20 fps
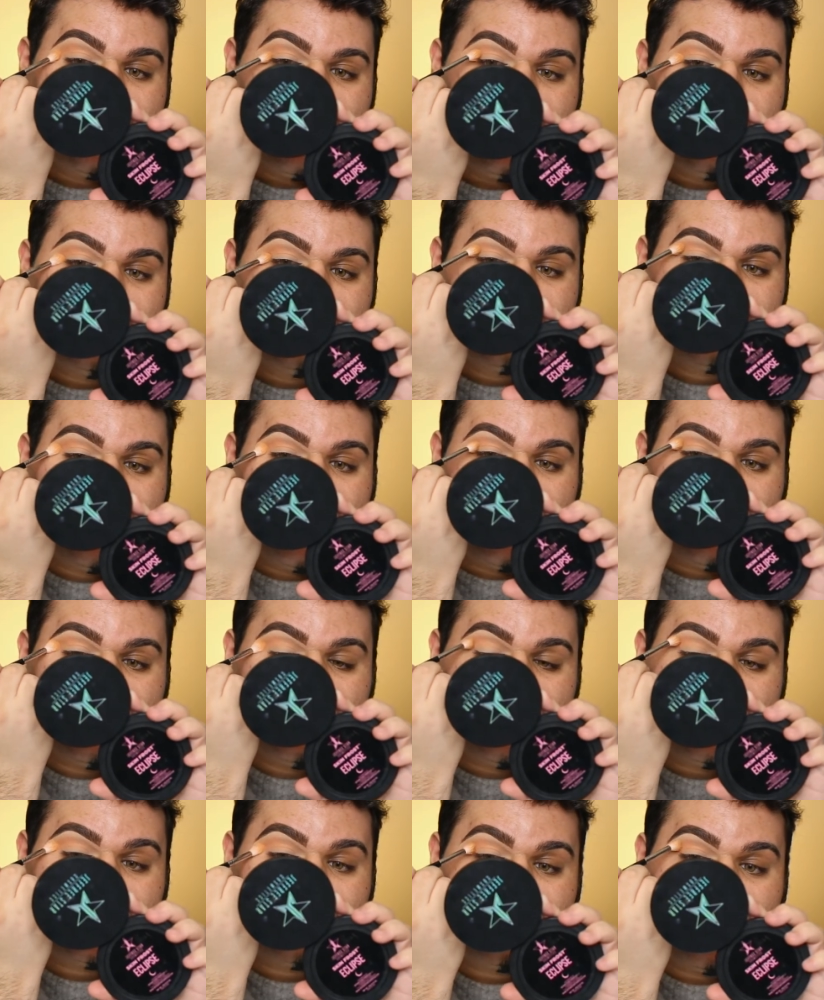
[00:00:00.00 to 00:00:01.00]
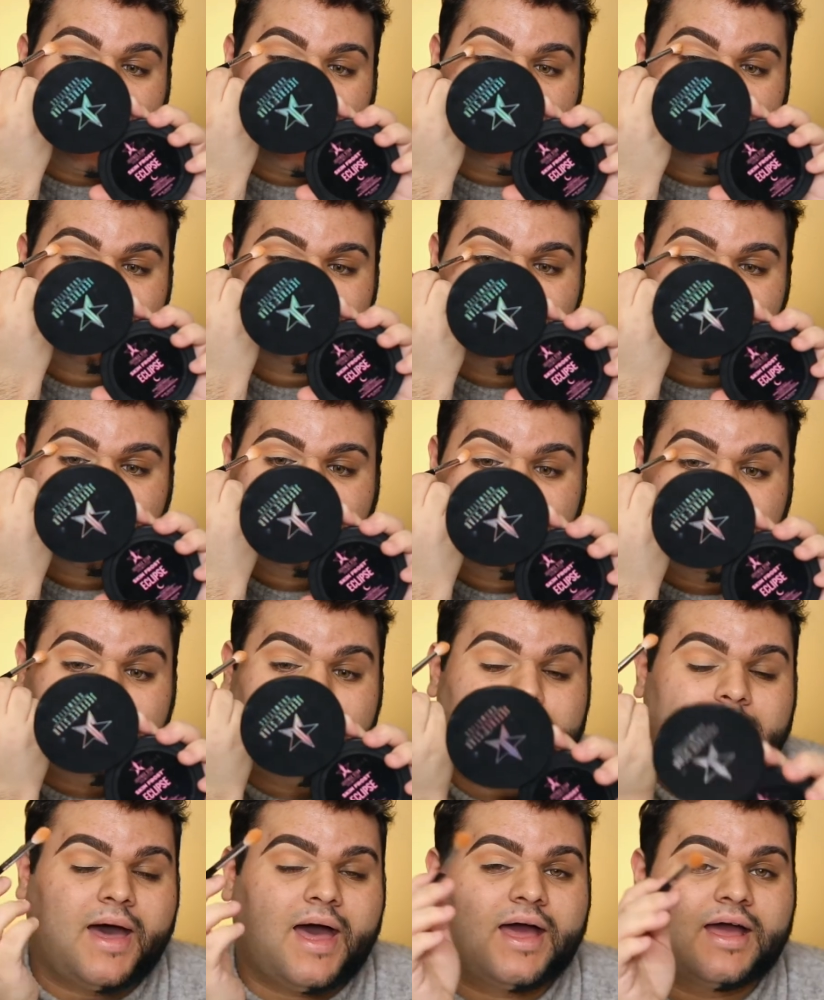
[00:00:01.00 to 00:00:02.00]
I love how
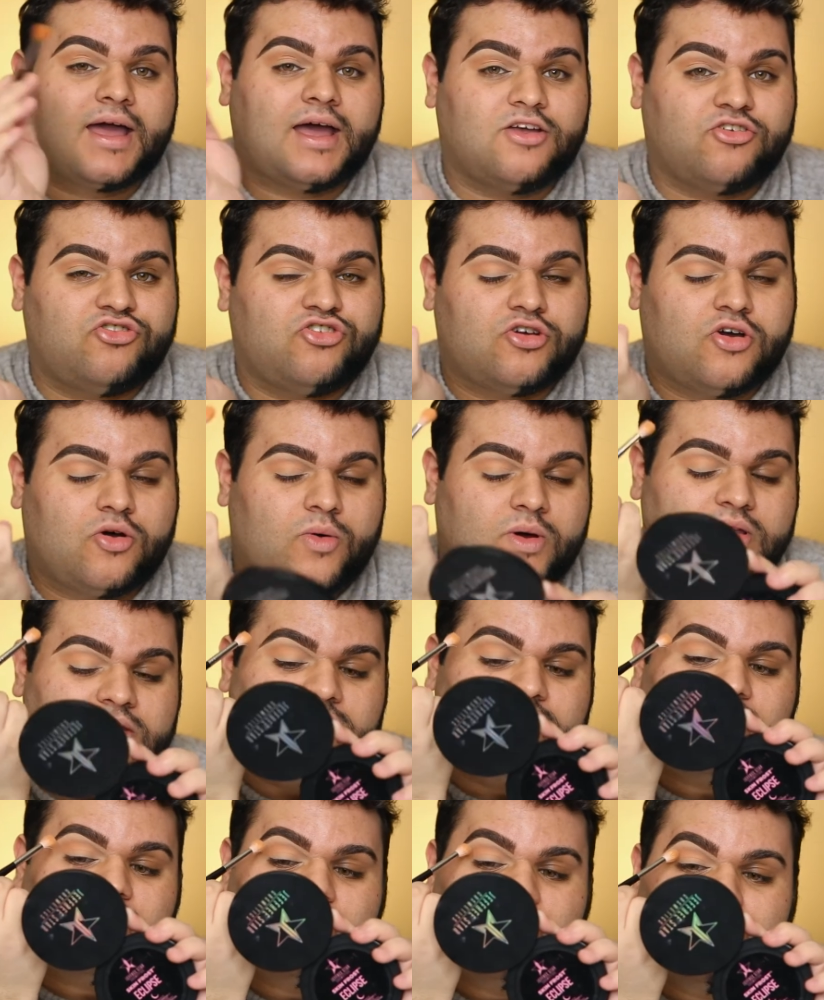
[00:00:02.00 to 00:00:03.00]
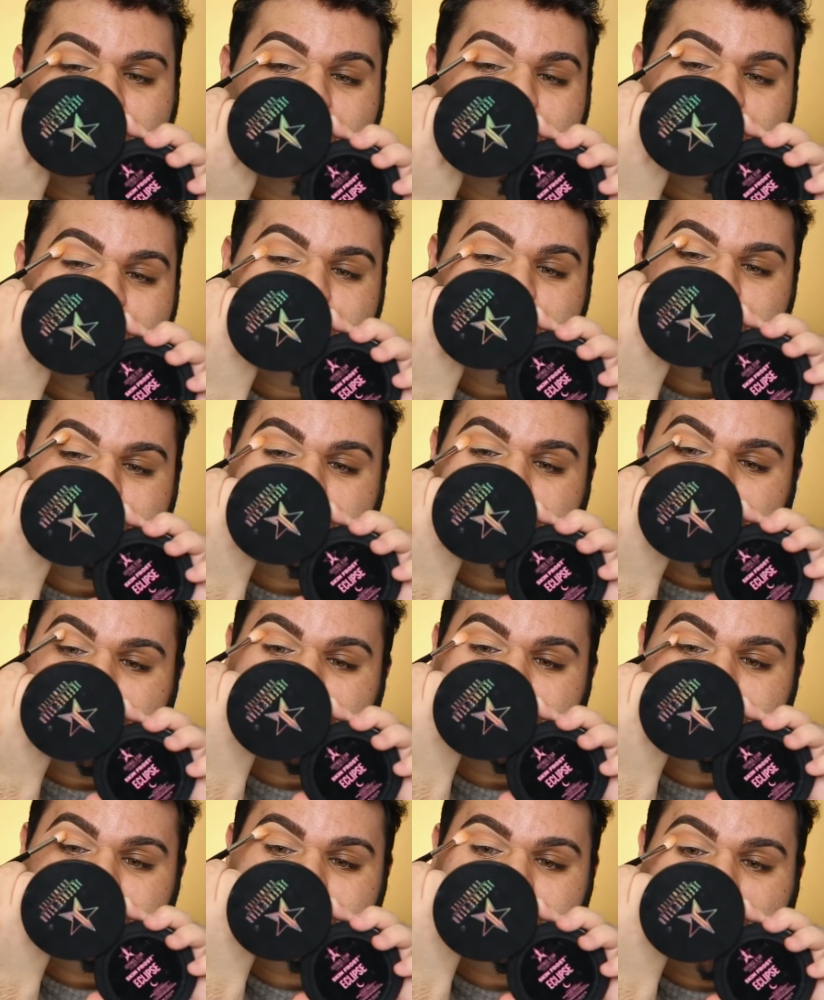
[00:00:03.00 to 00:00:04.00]
unapologetically black, as she coins it, she
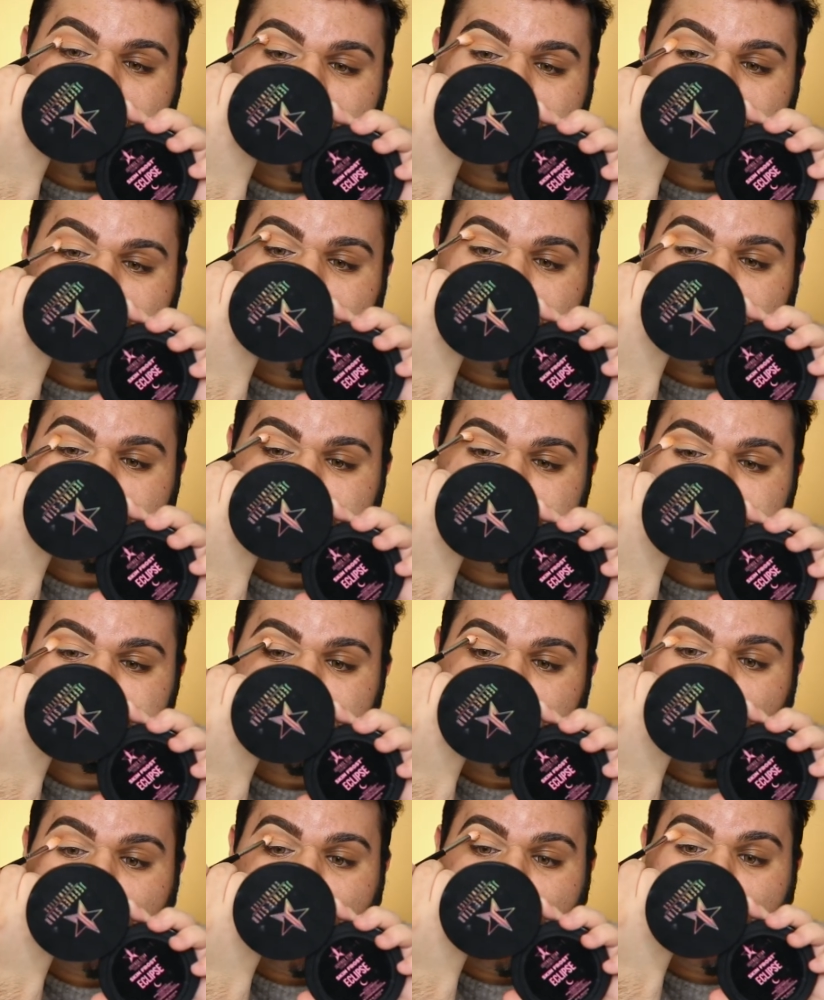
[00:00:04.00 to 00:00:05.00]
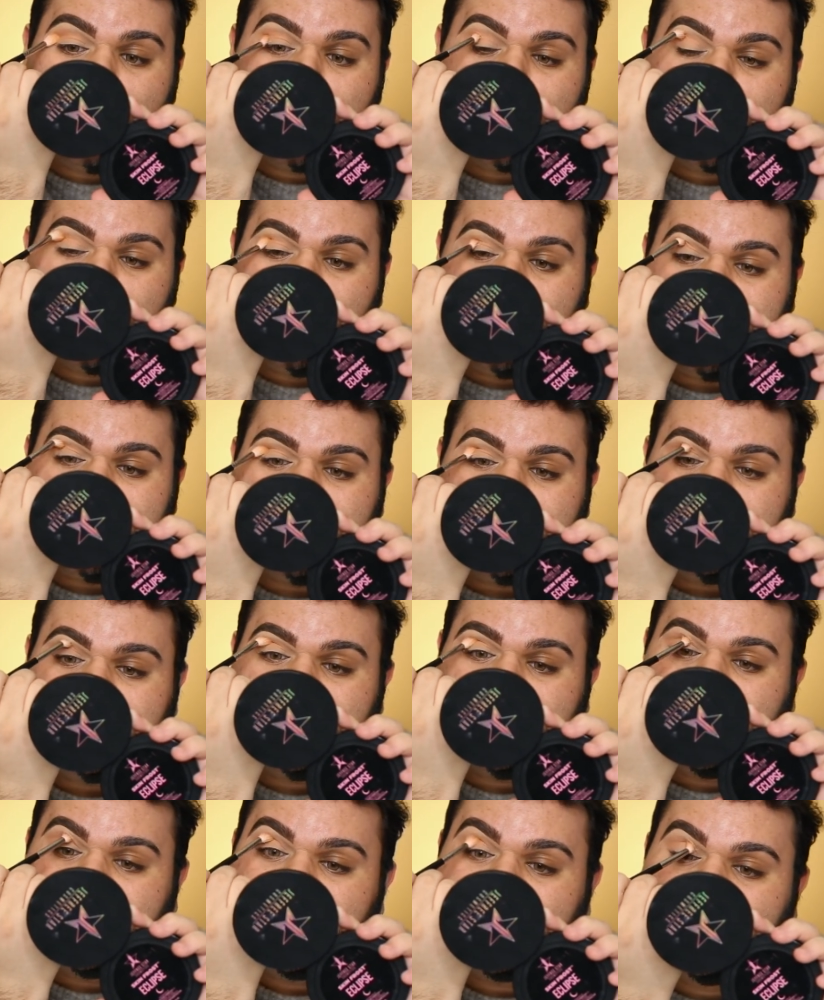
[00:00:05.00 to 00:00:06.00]
is. I love how she's a woke
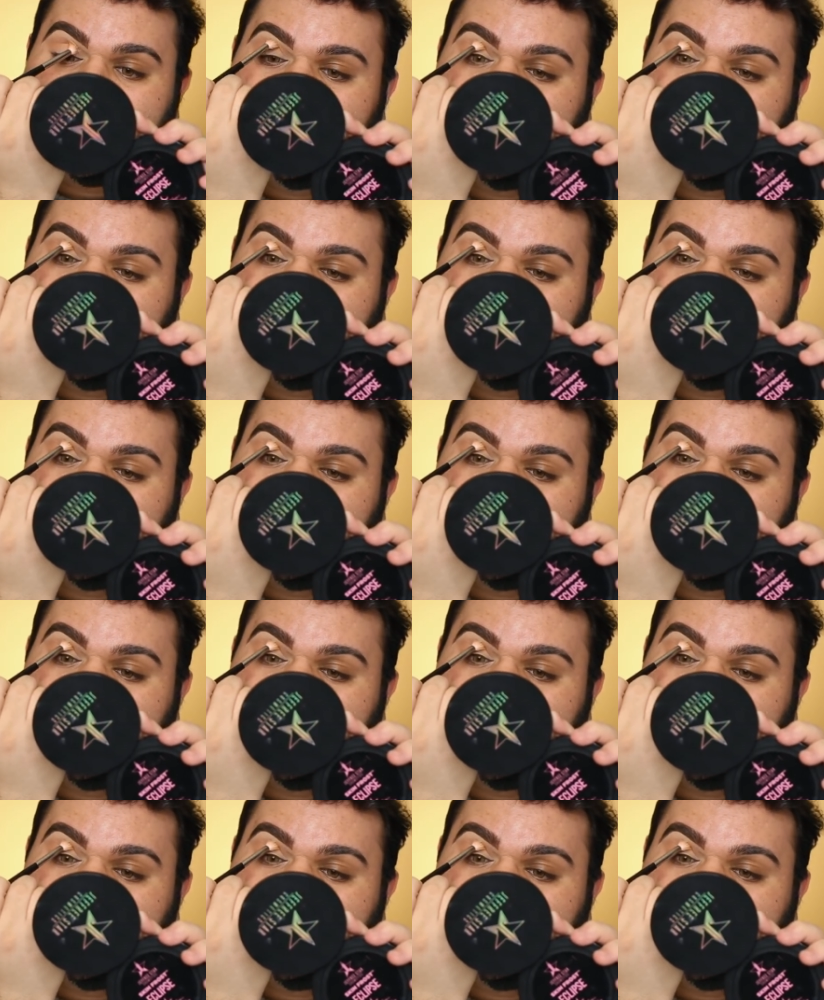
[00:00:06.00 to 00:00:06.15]
queen.